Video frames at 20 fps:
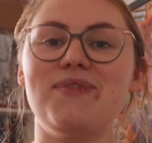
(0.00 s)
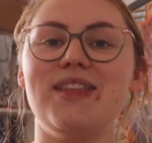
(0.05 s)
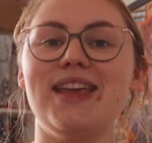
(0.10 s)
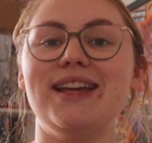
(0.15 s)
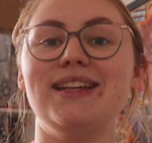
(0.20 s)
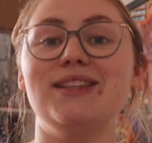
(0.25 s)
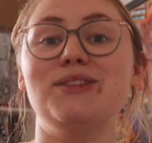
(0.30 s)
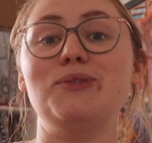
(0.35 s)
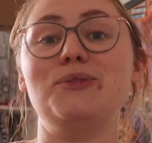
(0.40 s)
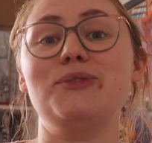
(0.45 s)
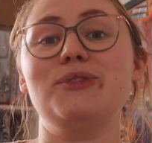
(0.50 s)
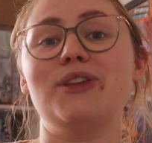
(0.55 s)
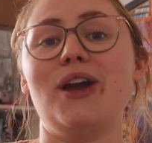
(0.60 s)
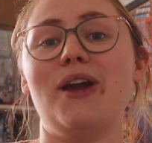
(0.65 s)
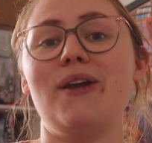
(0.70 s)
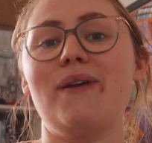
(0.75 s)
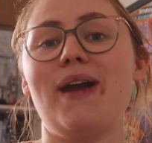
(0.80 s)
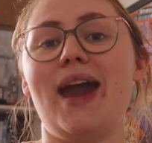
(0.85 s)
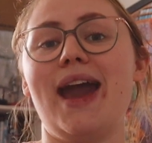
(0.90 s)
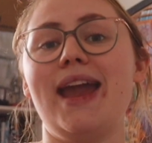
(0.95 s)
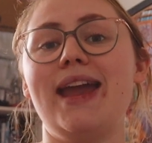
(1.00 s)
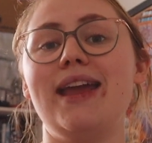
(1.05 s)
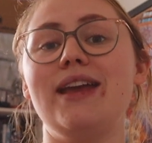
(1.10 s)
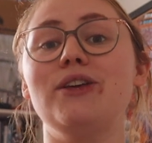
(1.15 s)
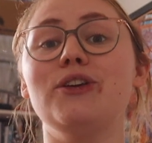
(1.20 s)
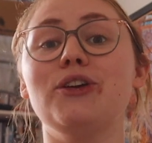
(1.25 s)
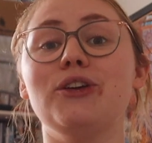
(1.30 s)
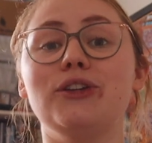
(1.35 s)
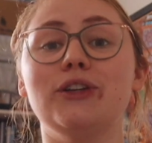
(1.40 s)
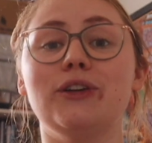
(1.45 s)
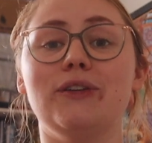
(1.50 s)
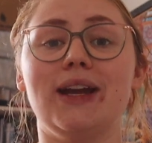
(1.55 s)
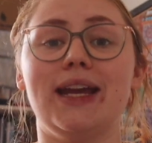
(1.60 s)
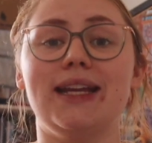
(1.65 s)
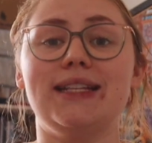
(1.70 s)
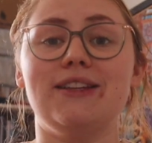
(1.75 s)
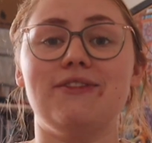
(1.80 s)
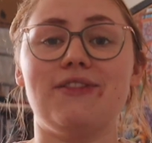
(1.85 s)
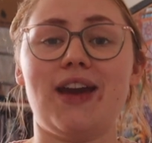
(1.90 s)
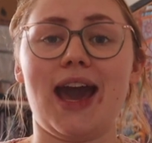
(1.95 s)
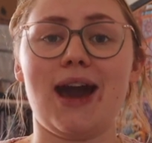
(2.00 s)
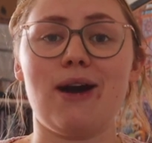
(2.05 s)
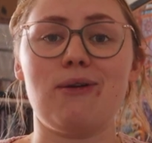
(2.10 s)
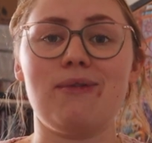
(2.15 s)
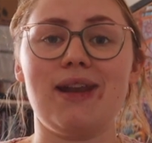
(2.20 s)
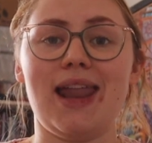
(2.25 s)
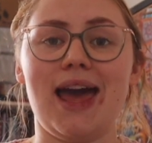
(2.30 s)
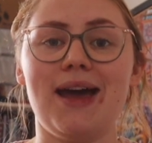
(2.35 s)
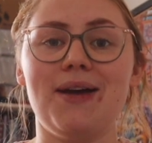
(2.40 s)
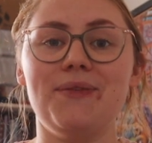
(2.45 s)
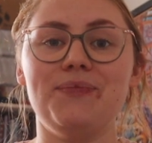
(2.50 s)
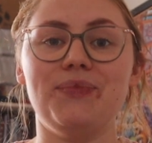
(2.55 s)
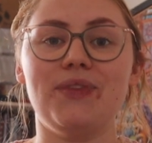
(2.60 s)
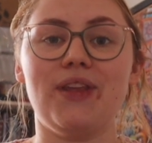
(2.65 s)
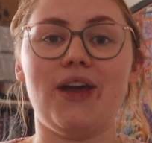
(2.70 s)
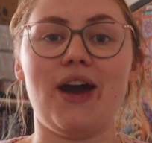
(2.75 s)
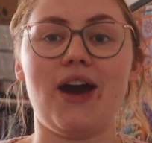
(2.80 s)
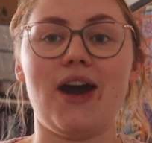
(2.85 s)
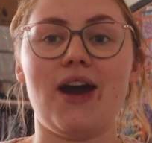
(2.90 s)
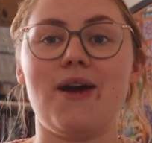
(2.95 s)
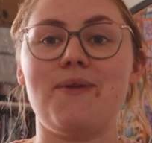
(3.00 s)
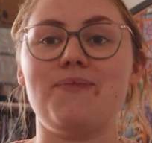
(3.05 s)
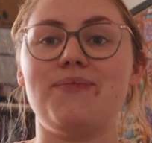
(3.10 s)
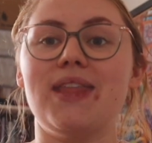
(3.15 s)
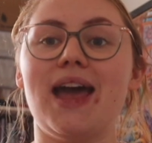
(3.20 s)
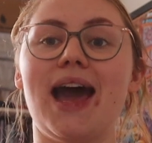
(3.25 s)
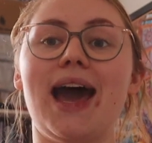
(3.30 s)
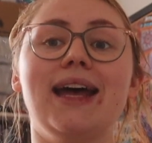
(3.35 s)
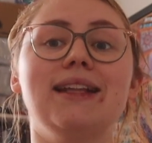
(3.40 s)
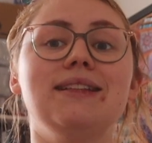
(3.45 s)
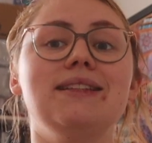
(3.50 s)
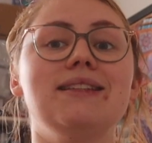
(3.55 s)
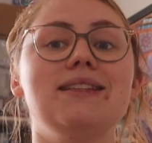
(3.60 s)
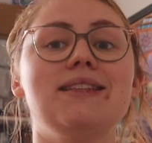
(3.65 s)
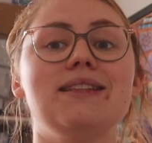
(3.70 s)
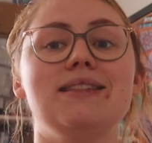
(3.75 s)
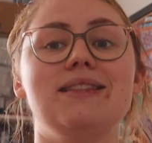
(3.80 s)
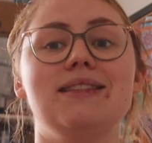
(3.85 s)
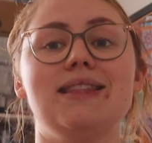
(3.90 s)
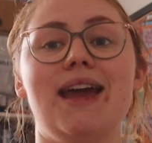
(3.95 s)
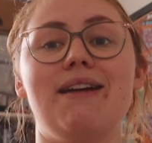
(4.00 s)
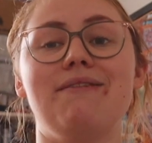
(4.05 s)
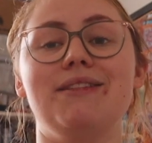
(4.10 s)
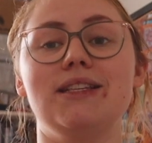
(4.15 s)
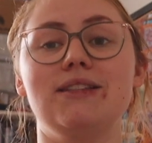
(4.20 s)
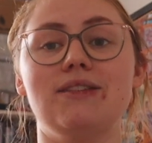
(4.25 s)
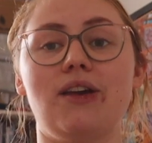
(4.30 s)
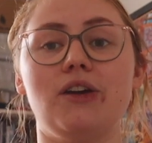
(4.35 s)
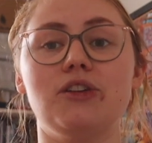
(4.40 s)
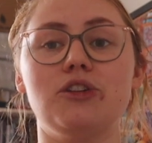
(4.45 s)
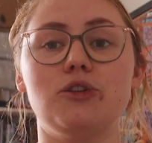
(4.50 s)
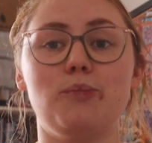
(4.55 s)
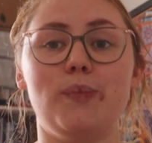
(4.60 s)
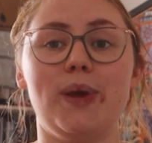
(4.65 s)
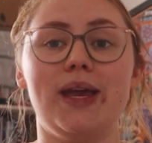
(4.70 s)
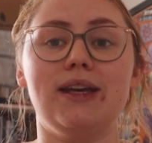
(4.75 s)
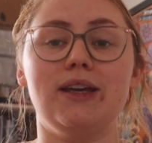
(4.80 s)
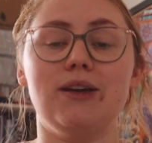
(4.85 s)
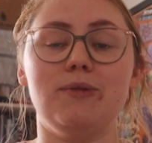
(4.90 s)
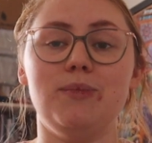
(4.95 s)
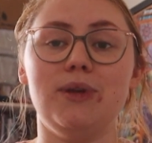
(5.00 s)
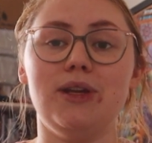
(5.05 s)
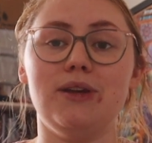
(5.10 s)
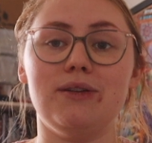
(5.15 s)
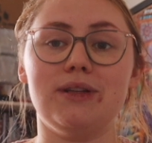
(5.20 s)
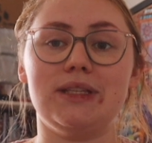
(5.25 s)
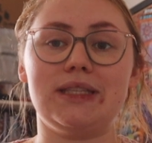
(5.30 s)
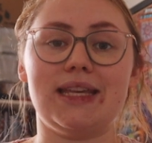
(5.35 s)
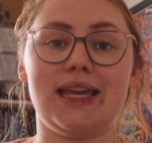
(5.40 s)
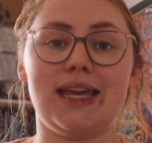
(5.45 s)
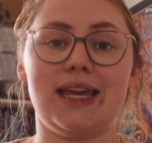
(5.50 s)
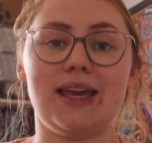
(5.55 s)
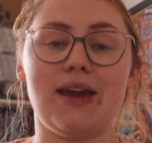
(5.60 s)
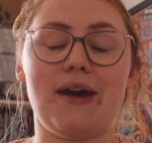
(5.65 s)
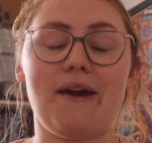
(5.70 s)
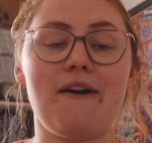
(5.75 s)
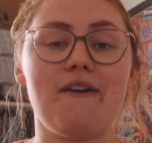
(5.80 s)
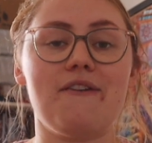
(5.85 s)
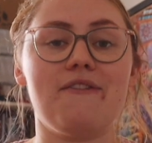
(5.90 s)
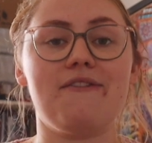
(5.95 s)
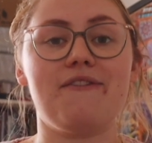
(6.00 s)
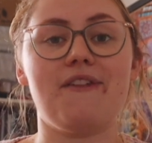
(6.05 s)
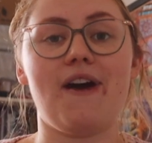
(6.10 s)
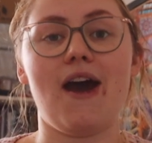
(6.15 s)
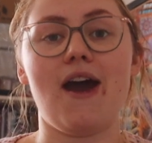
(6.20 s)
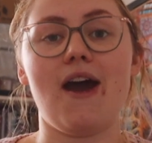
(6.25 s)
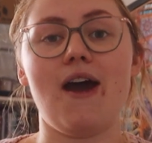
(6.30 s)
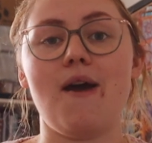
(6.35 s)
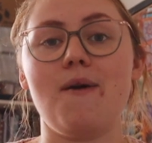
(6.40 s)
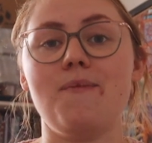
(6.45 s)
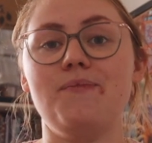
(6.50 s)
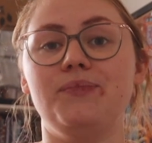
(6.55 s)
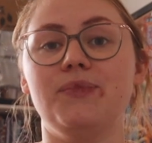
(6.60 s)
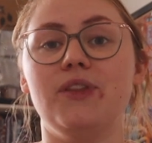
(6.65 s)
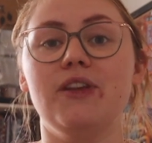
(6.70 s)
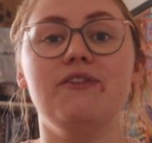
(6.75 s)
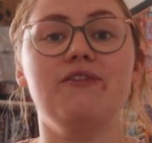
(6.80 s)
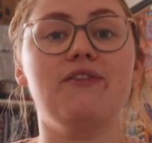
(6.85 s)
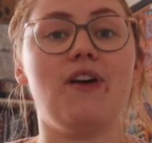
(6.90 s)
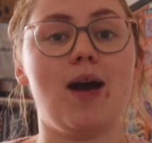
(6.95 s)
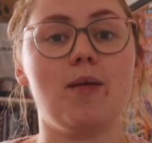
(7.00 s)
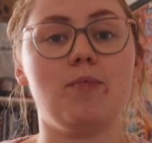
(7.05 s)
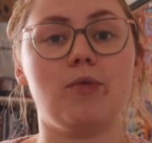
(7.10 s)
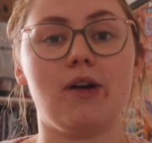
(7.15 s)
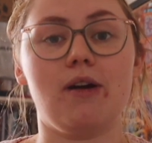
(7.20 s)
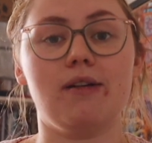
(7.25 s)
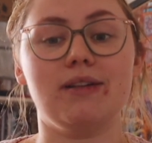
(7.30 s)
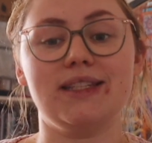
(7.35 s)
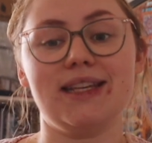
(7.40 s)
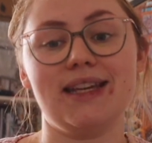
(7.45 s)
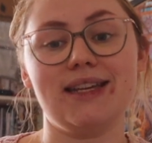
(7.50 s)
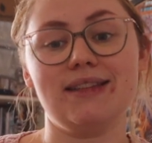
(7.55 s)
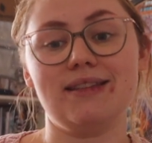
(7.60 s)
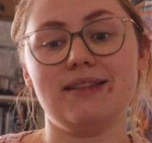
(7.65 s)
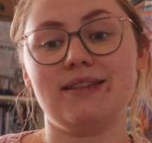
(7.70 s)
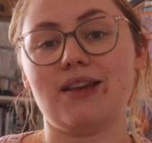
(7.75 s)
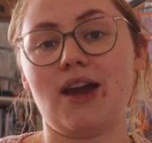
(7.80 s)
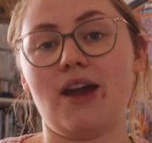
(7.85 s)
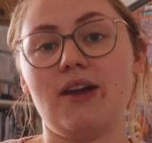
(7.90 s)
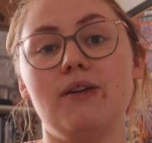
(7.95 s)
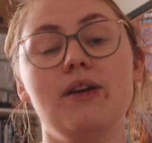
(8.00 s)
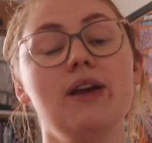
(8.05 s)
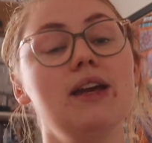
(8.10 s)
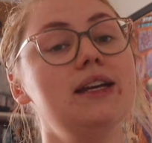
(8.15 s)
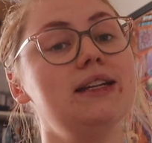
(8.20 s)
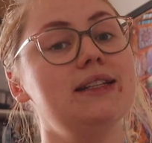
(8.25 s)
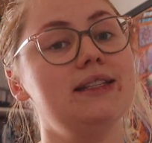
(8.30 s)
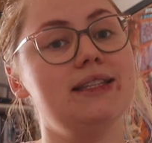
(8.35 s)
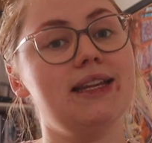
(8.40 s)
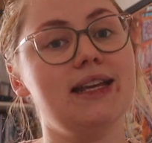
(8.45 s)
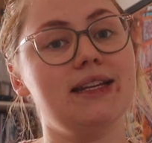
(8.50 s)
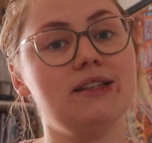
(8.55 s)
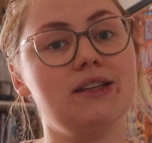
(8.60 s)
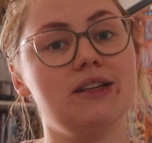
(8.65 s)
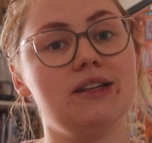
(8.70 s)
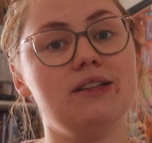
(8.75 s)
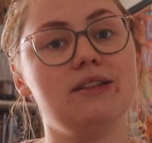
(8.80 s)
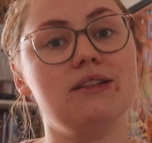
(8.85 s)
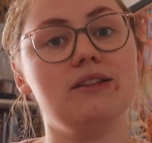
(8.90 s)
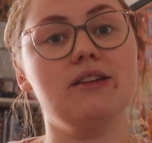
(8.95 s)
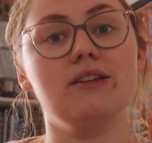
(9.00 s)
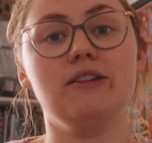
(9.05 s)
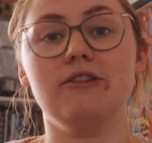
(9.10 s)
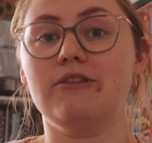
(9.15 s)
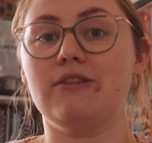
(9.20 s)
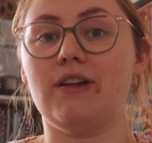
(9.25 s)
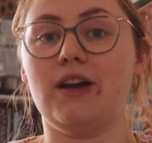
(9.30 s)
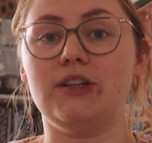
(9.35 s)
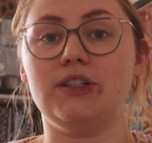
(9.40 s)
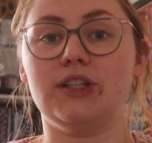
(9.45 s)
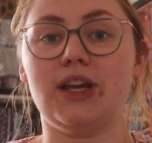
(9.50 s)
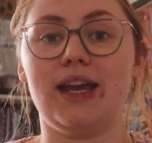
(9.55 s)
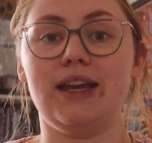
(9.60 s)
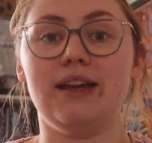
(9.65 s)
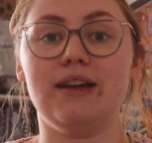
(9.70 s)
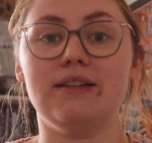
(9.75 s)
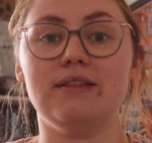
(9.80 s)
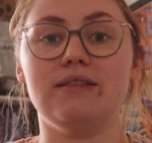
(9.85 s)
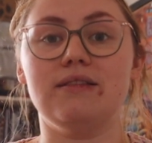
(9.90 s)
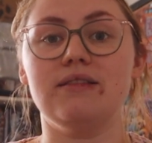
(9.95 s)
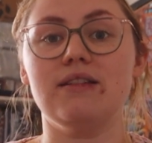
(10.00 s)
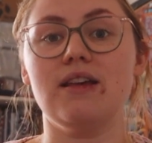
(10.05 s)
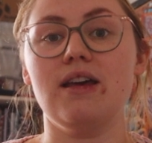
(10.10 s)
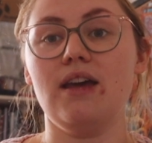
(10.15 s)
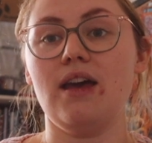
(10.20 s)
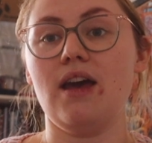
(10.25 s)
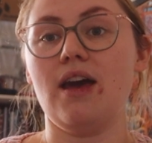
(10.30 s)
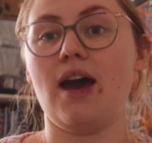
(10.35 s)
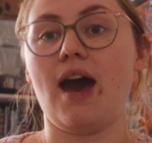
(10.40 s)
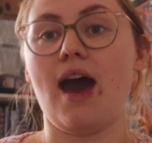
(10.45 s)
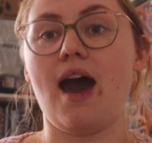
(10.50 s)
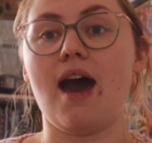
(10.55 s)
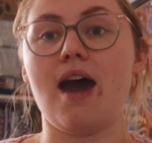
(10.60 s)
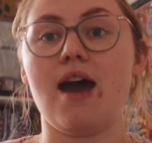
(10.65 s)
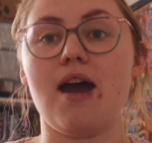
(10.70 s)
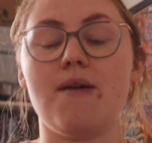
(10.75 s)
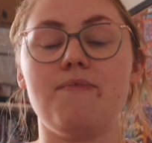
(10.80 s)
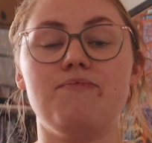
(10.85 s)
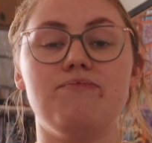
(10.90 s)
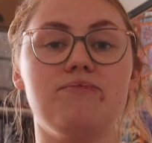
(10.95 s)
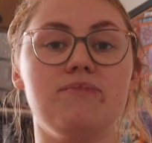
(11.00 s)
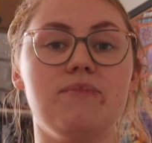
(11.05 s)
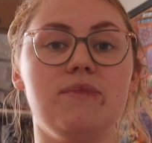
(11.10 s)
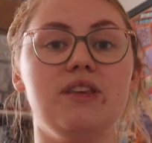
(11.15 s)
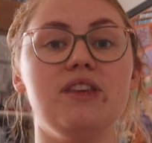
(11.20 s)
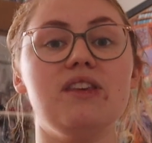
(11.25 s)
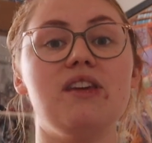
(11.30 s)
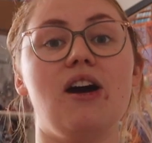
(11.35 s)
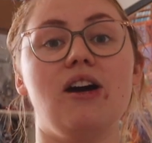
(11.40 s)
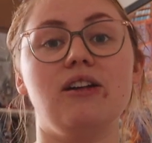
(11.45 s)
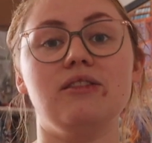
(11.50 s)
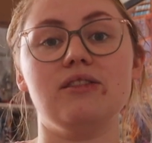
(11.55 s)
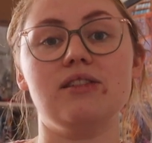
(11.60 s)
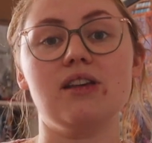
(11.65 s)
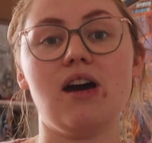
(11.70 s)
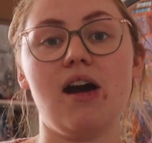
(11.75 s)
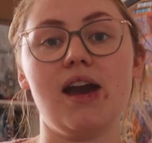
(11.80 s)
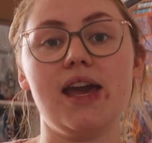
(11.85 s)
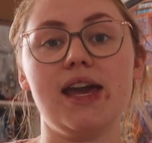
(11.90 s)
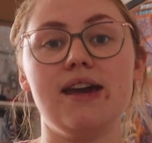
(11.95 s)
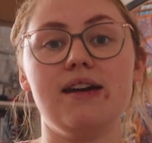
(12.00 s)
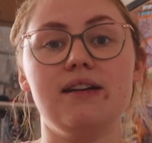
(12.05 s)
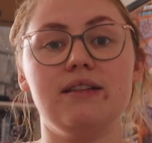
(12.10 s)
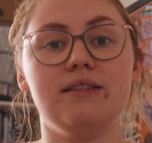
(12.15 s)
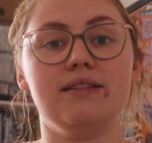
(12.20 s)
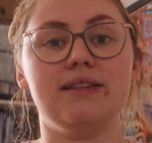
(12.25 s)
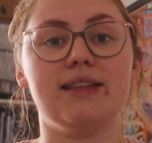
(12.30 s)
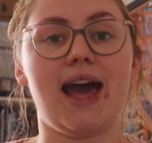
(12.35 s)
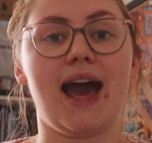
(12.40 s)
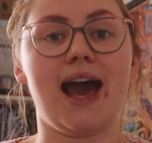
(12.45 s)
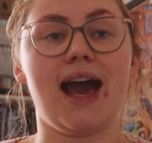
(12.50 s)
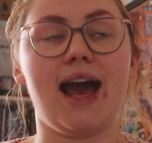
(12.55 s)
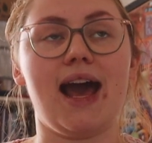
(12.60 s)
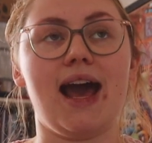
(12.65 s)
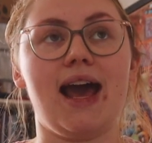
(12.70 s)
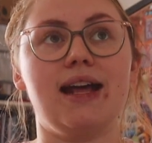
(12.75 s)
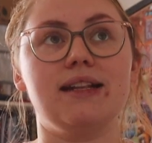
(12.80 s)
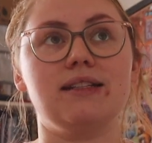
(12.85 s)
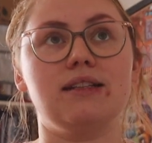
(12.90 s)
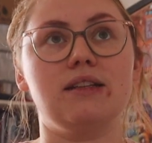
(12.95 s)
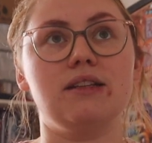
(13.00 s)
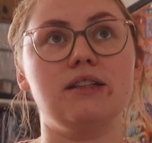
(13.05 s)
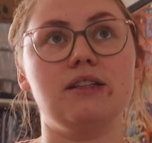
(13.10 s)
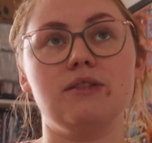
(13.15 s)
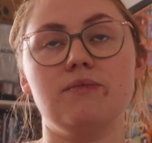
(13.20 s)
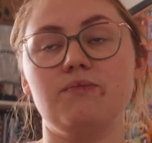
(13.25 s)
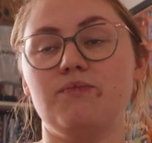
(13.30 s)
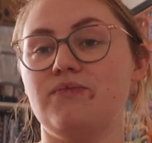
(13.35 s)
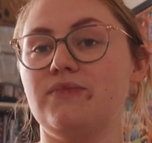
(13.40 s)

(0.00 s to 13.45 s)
it's also a good creative outlet, and there is such a big community of fibre artists, so knitters, crocheters, yarn dyers, and